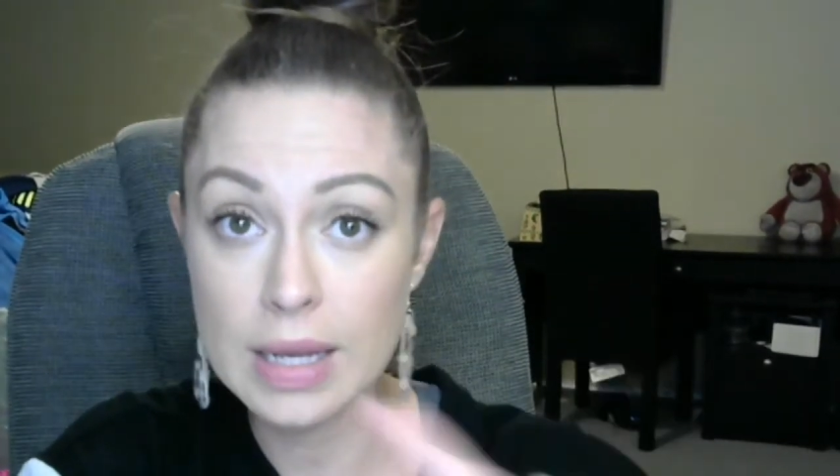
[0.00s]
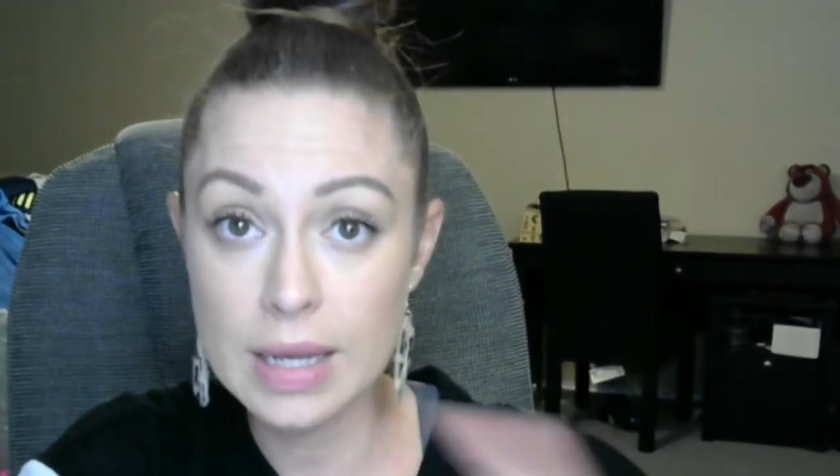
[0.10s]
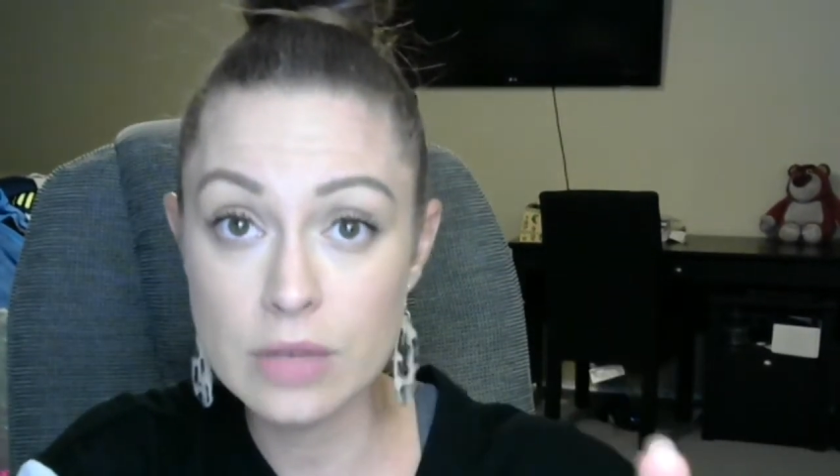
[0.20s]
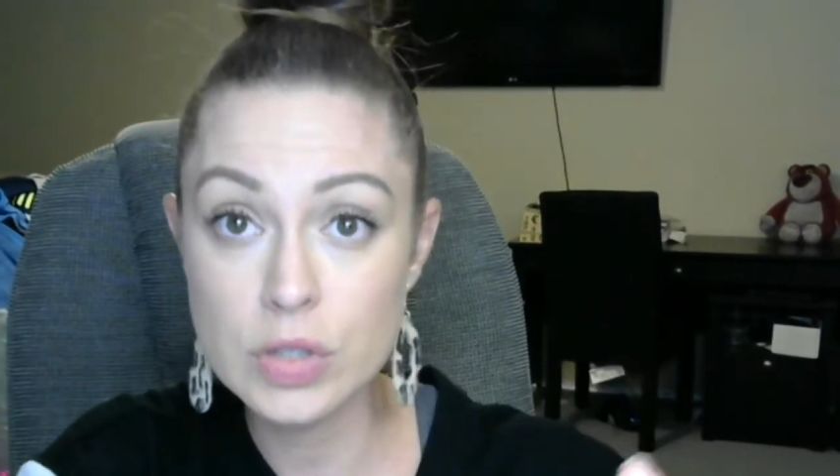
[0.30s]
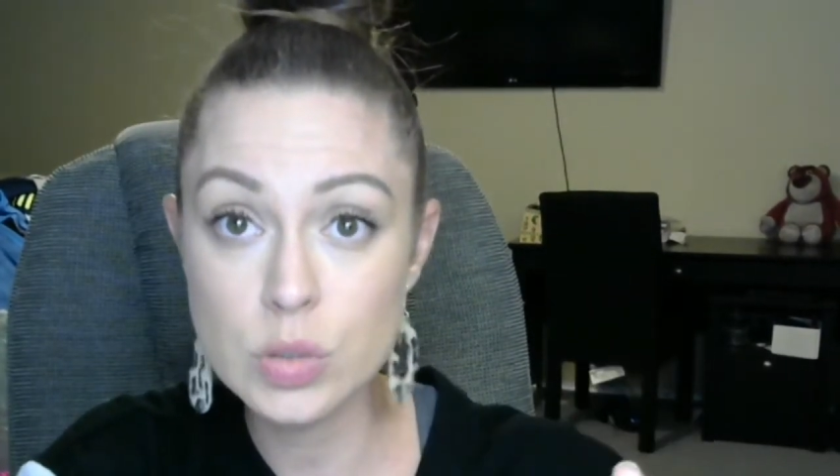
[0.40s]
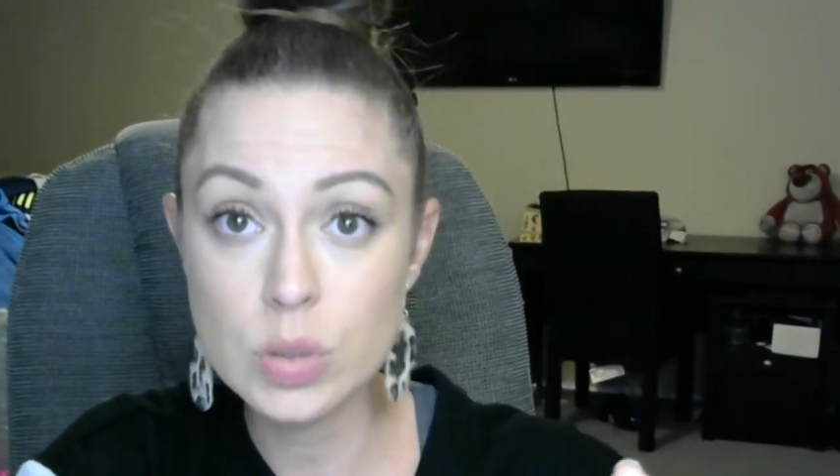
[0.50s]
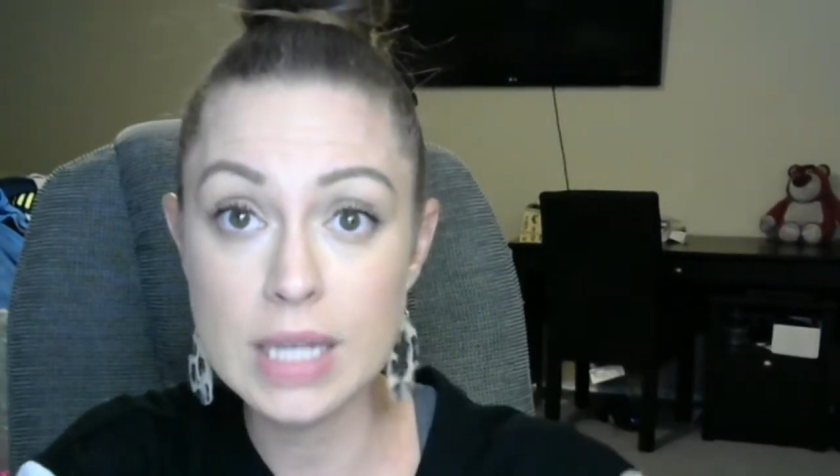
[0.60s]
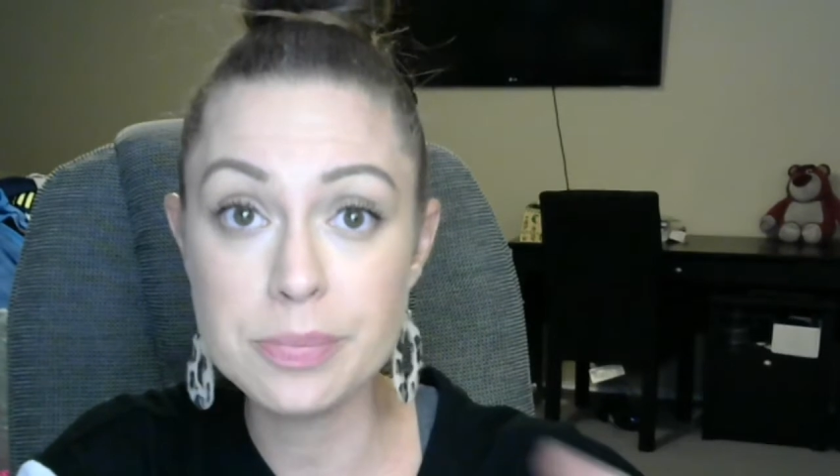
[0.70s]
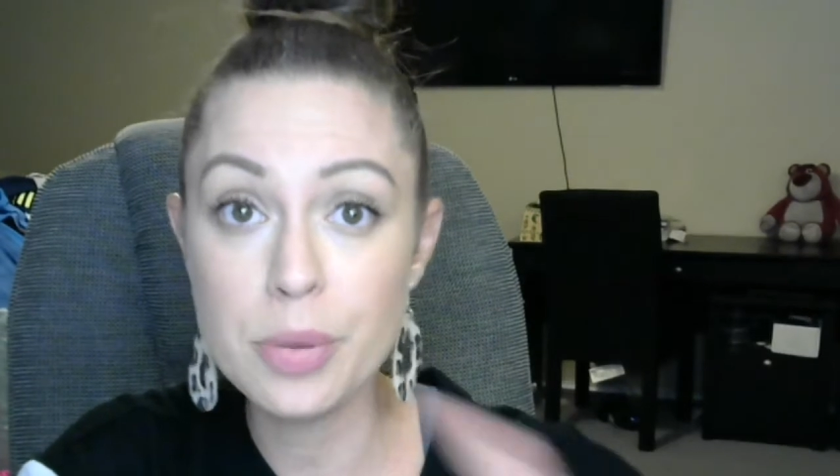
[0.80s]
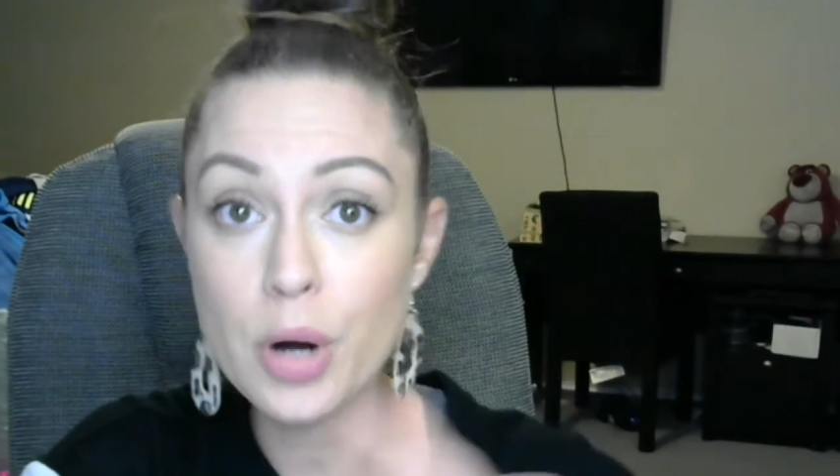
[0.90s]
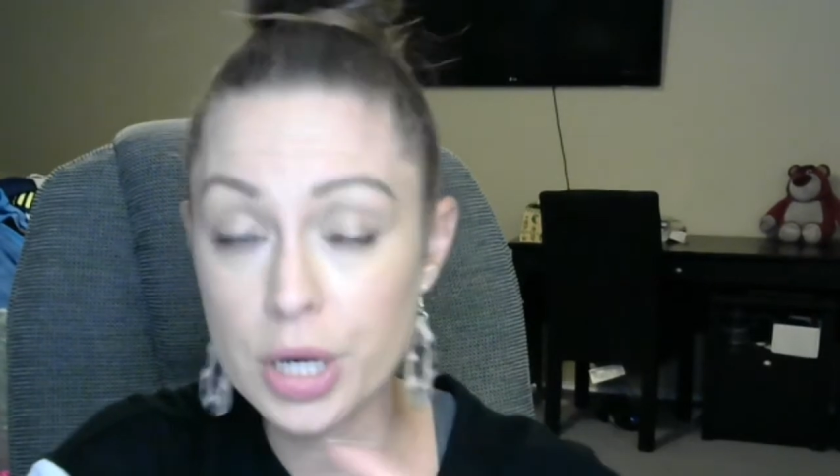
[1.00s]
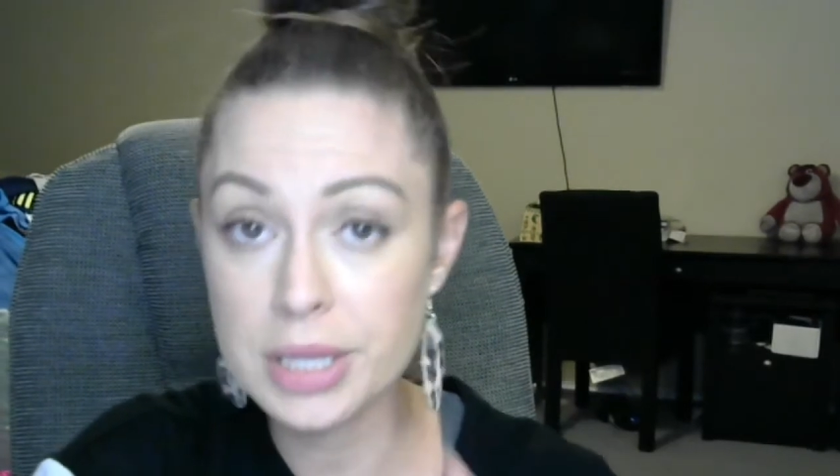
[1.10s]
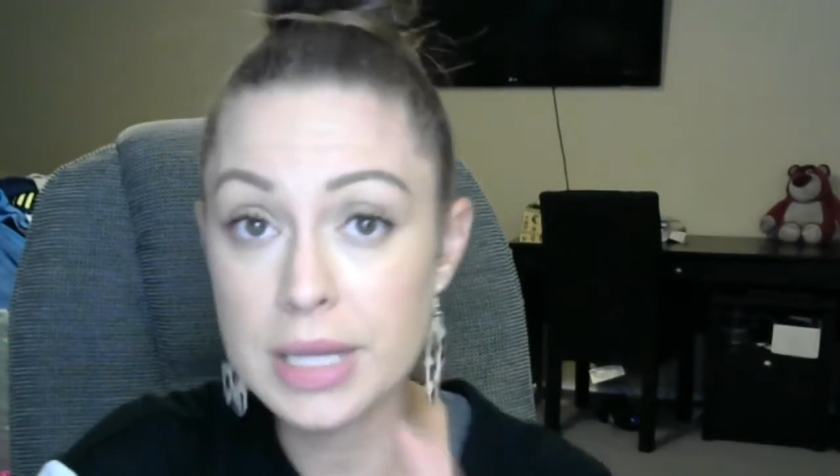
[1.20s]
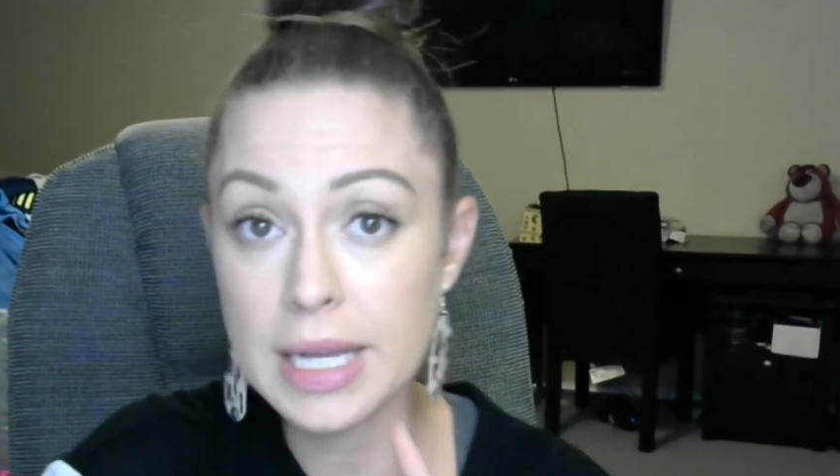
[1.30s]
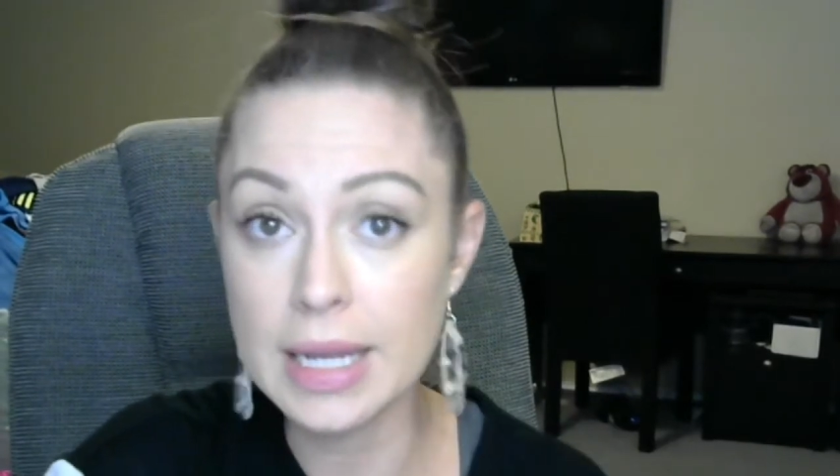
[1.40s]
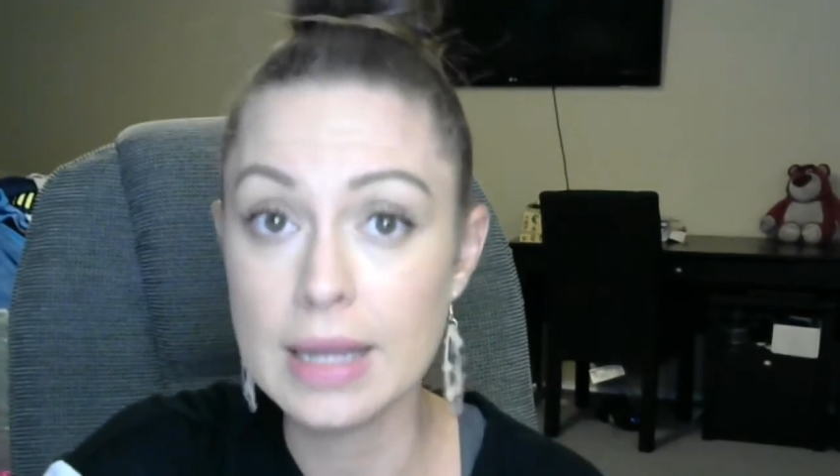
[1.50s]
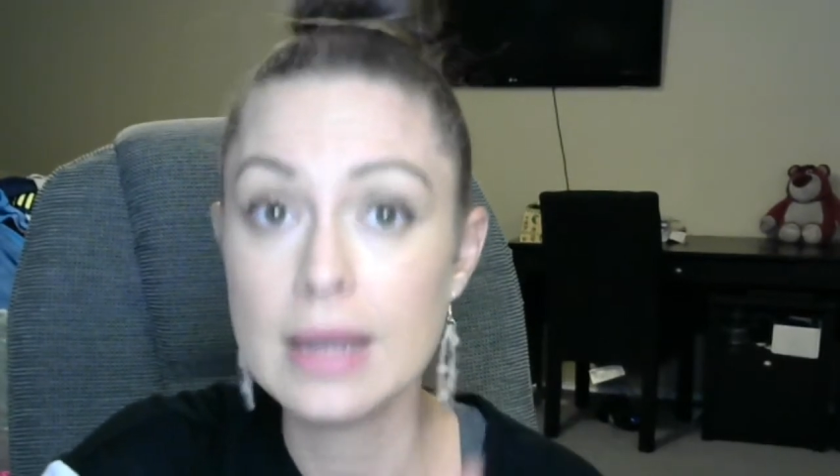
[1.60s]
individualized party link